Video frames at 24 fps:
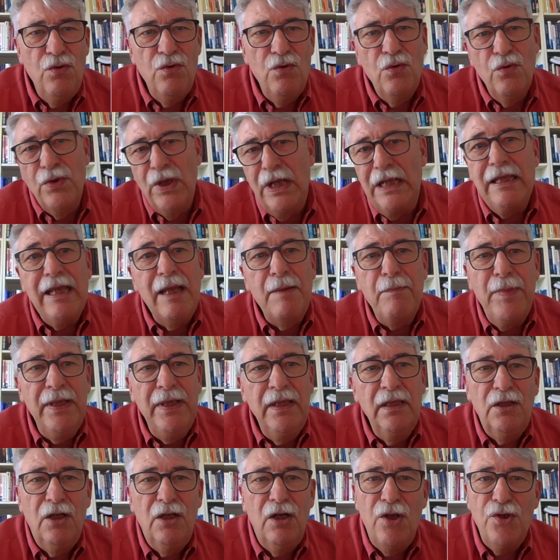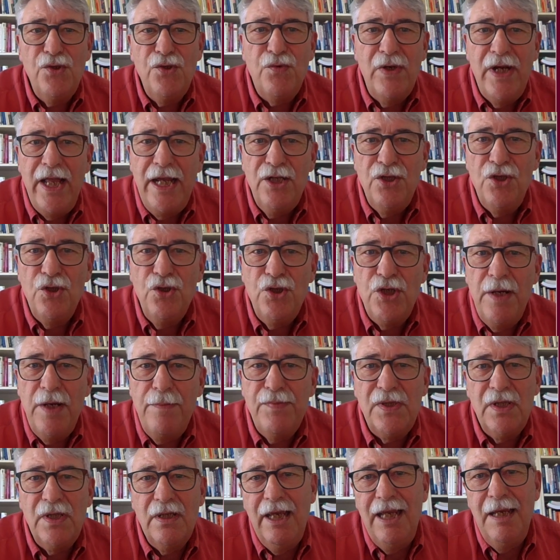well, they build close
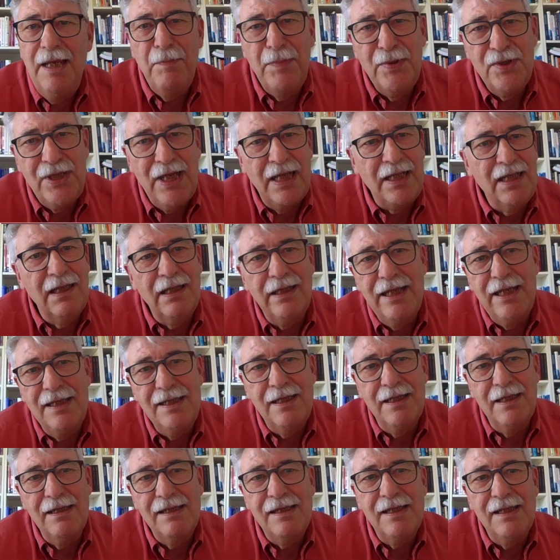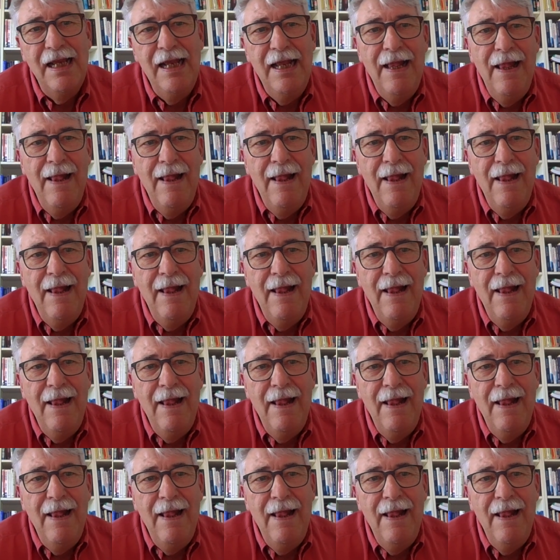relationships and keep a subtle distance.